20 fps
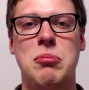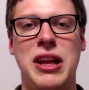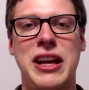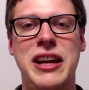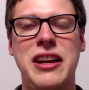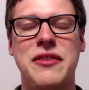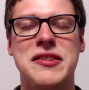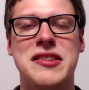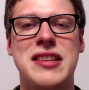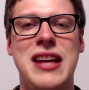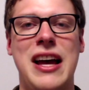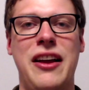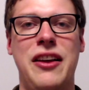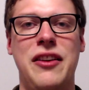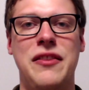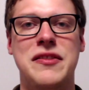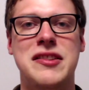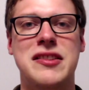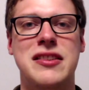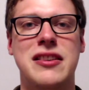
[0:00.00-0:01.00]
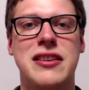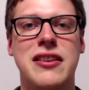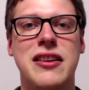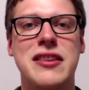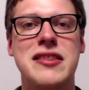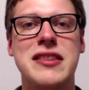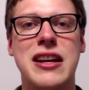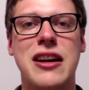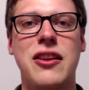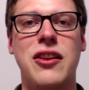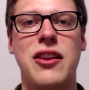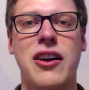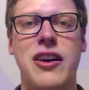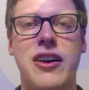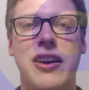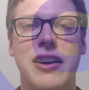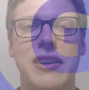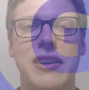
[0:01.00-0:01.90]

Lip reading: Blade of Selves. Let's take a look.